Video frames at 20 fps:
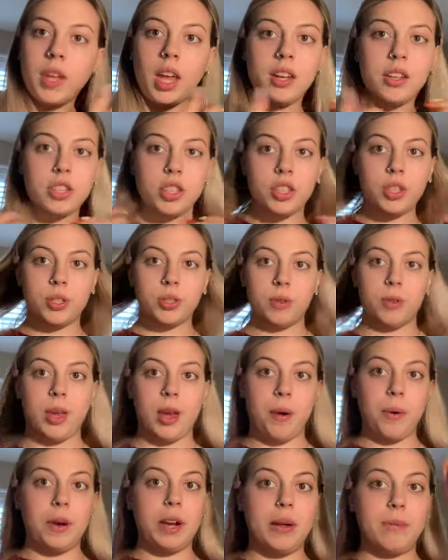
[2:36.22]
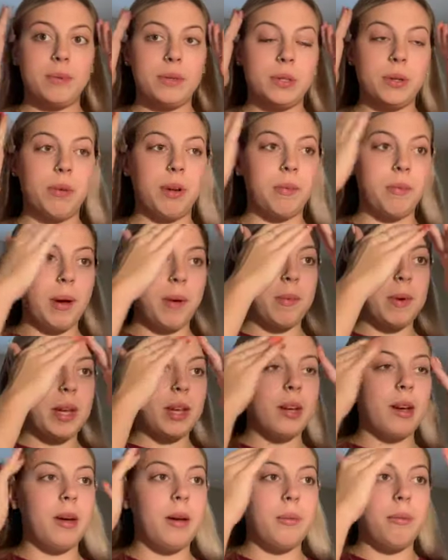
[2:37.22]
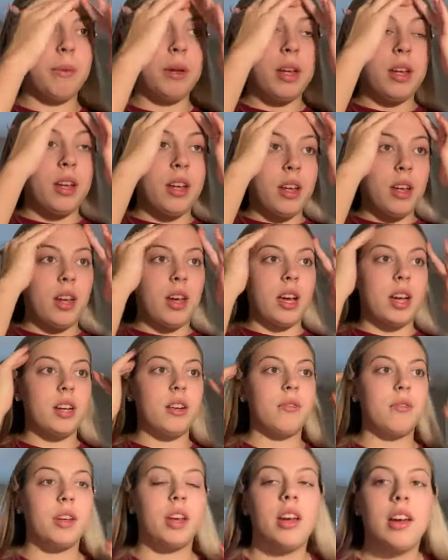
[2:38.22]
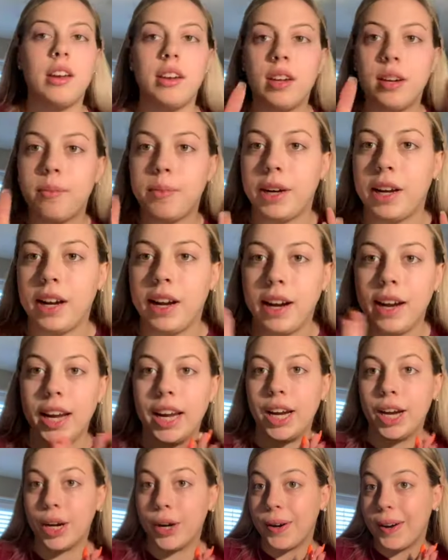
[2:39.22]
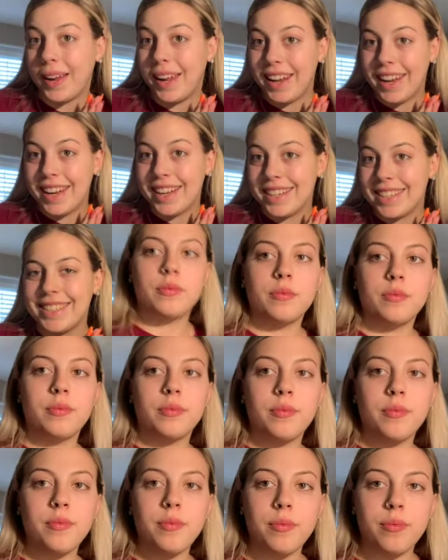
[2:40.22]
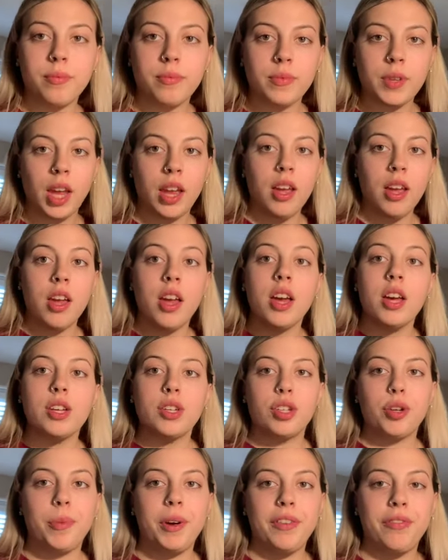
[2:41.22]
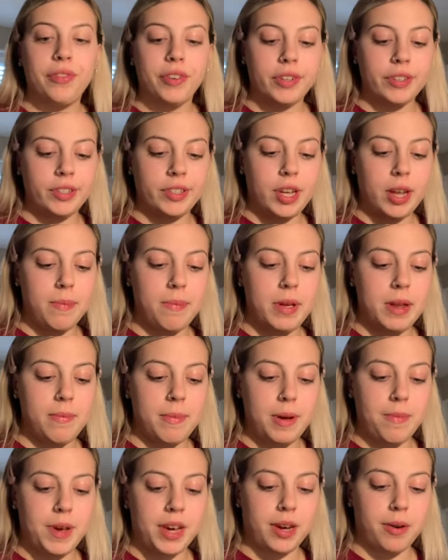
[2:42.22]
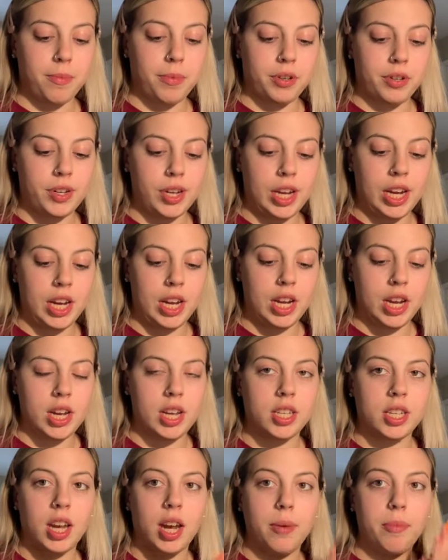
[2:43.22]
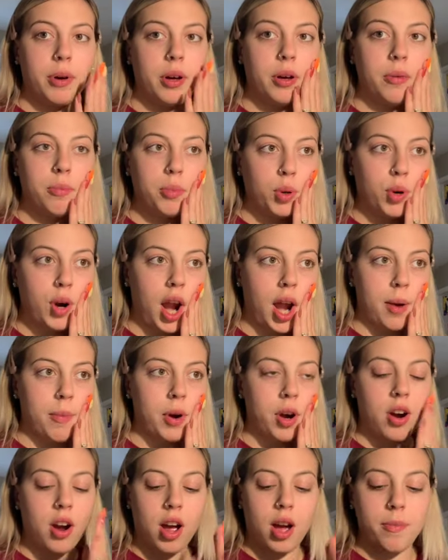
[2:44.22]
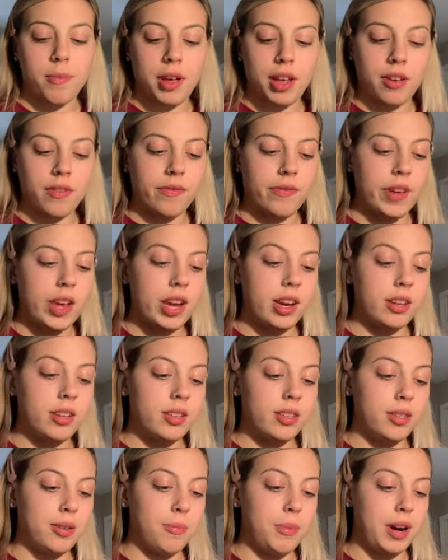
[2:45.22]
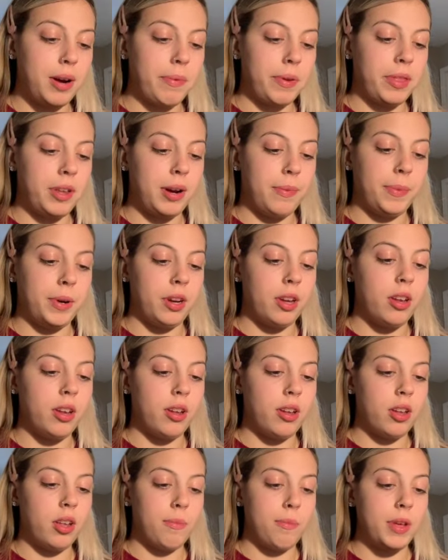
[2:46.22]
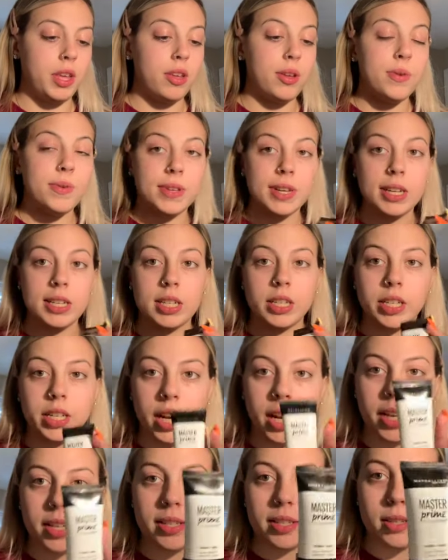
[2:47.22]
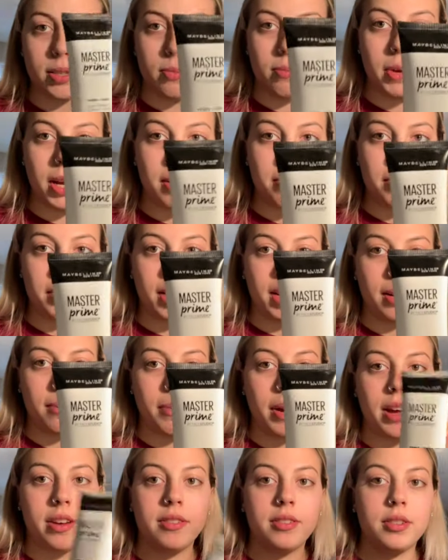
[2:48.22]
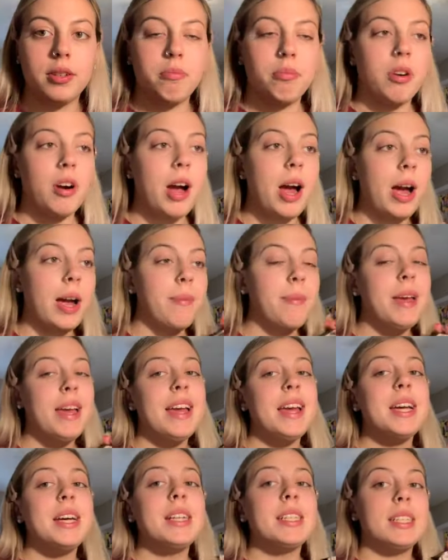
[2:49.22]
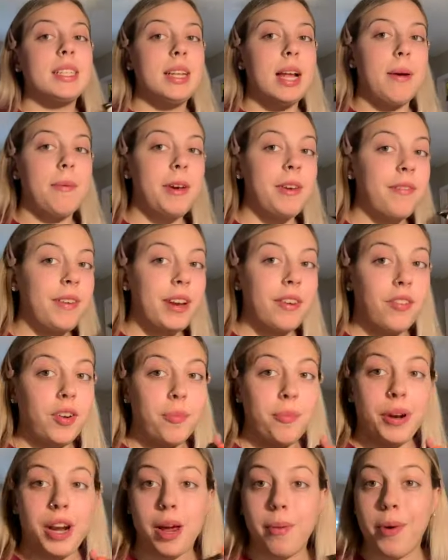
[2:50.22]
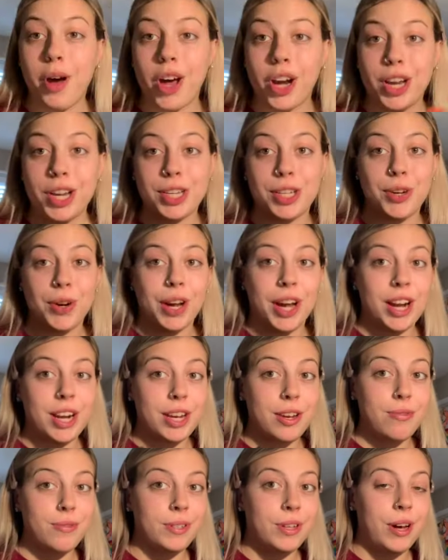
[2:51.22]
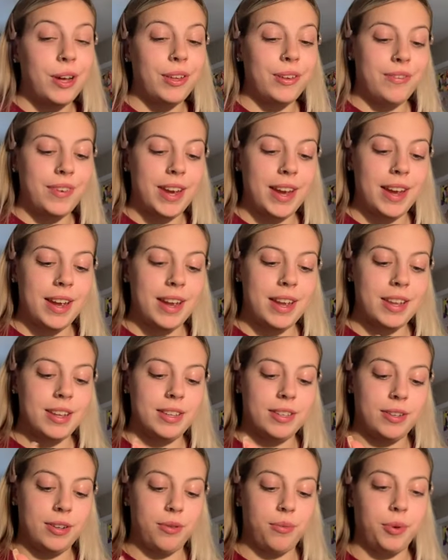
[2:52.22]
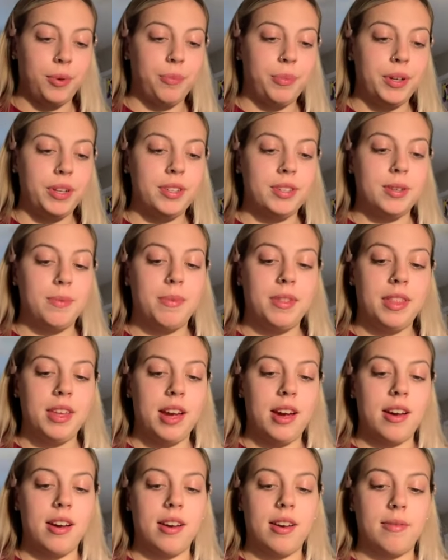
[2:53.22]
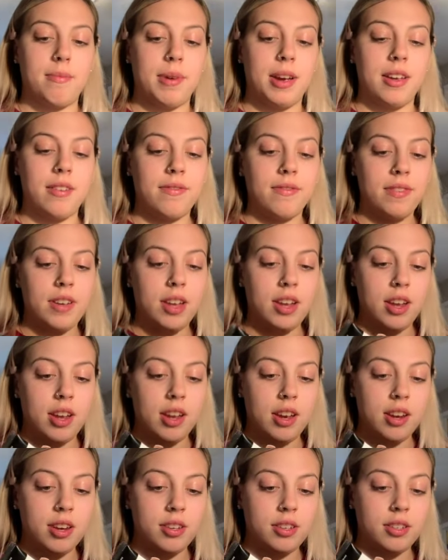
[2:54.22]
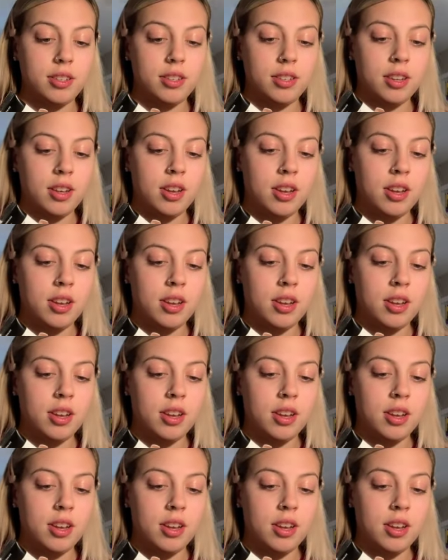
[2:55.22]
Just so that when I'm doing my makeup, I don't get any of my hair in it. So my first step in my makeup routine is I put primer on my face. The primer that I'm going to be using today is this Maybelline Master Prime. It's not my favorite, but I bought it, so I got to use all of it. So we'll put some of that on my face.